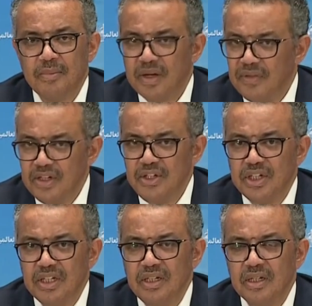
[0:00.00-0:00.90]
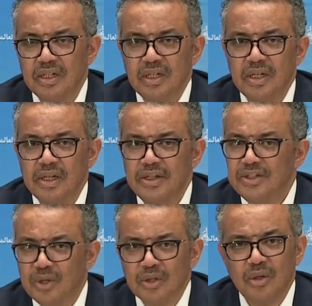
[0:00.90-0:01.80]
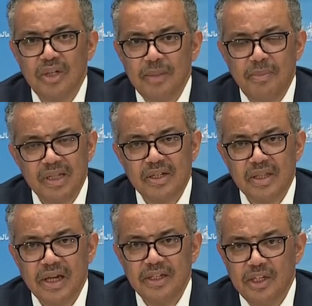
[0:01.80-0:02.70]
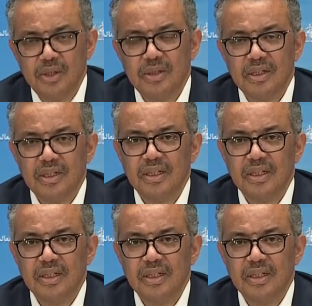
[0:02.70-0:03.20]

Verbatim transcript: Prevention is not only better than cure,